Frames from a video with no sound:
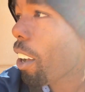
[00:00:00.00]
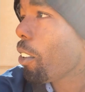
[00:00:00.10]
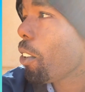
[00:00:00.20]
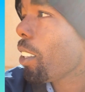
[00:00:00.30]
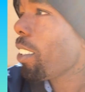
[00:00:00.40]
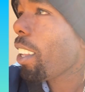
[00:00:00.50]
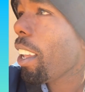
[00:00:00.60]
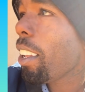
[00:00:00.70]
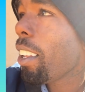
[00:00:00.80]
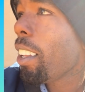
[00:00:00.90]
don't know what to
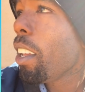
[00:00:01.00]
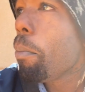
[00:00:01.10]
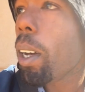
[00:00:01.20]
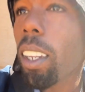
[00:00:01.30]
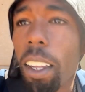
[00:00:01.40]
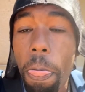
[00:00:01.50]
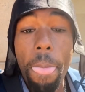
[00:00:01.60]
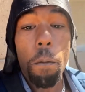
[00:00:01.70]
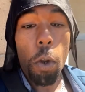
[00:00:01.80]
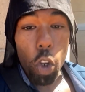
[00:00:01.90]
say, but look,
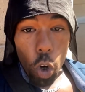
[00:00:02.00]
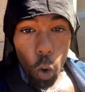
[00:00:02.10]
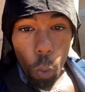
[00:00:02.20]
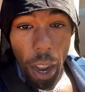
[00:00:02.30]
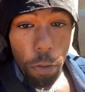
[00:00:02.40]
when you're away